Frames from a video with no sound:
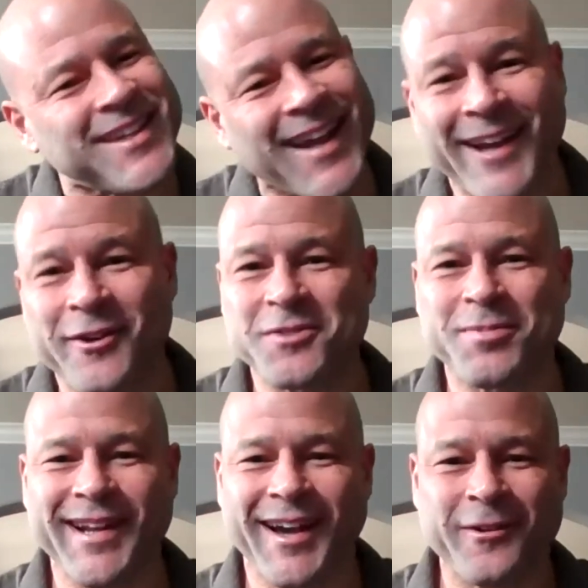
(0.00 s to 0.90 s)
the Niners
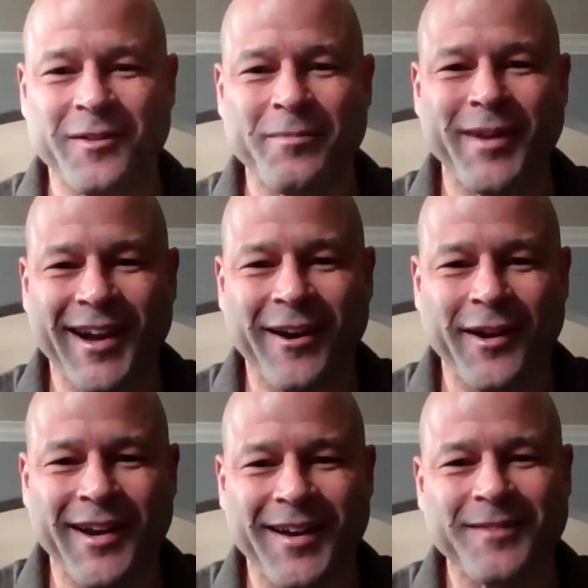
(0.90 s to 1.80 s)
being out here in the Bay
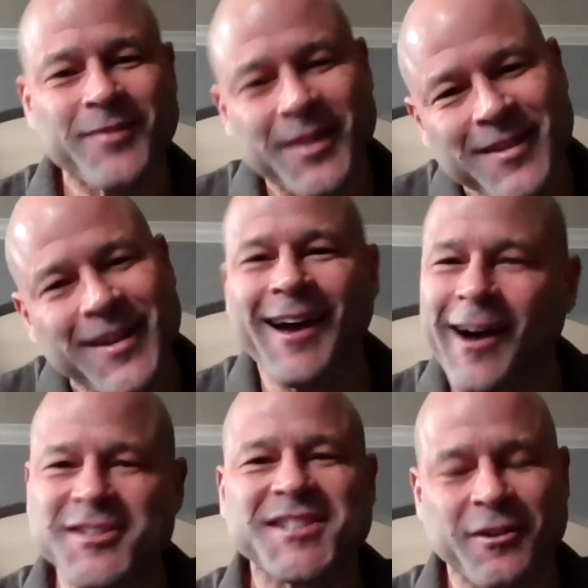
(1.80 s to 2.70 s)
Area,
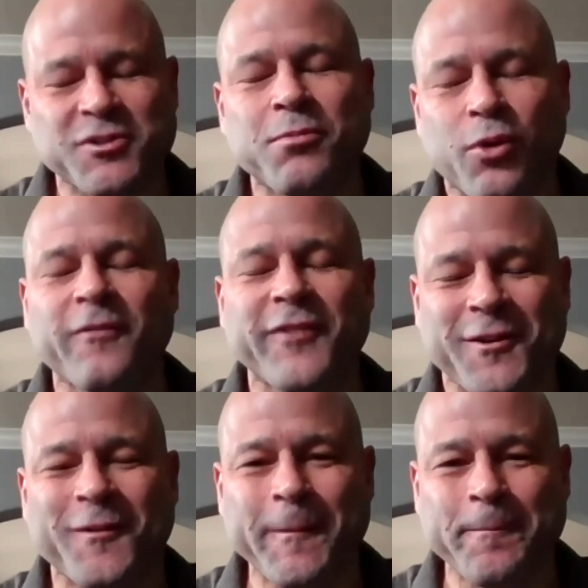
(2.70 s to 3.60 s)
I, will say it was a moral
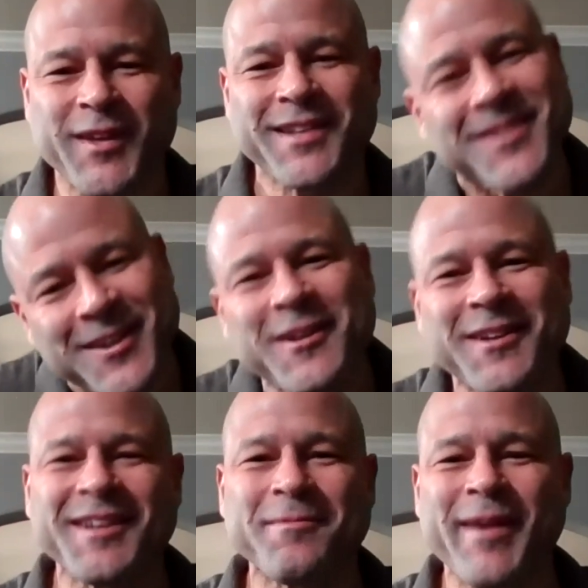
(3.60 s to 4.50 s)
victory. It
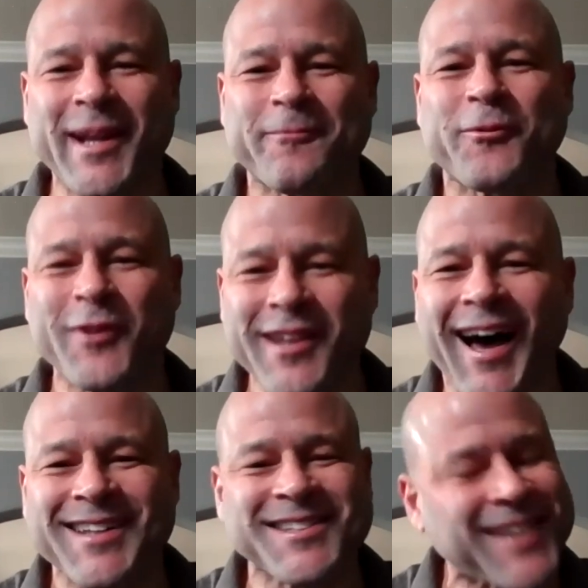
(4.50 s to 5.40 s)
it, it, made up for a
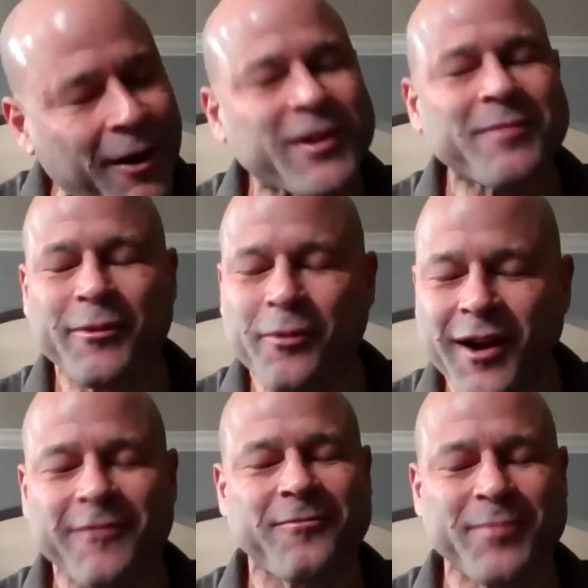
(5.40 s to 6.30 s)
lot because that would have been
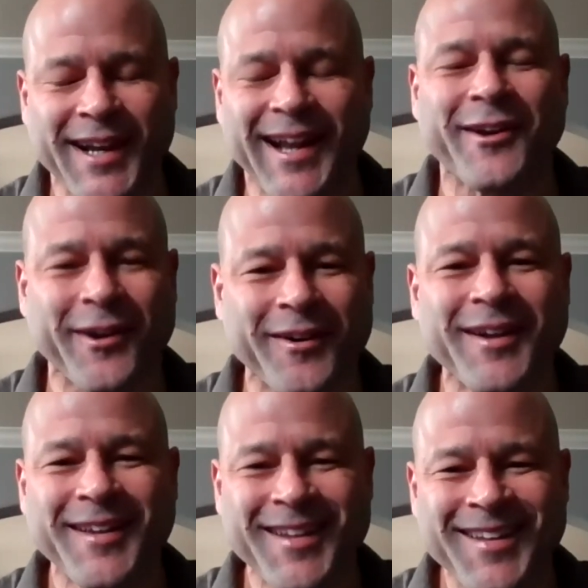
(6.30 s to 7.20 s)
rough being out here.
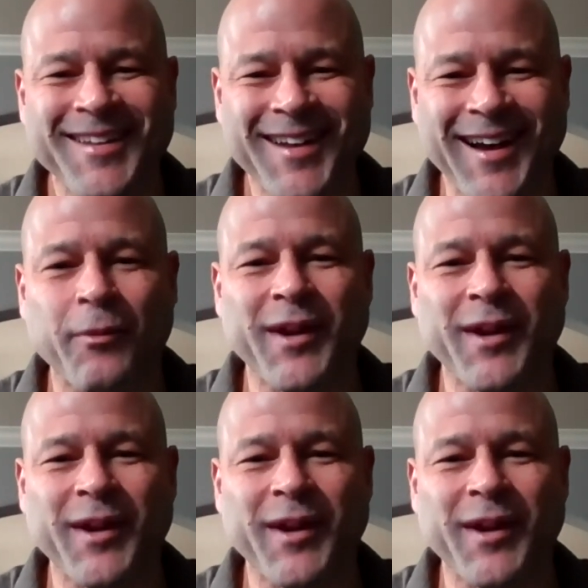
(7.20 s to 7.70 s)
Uh, I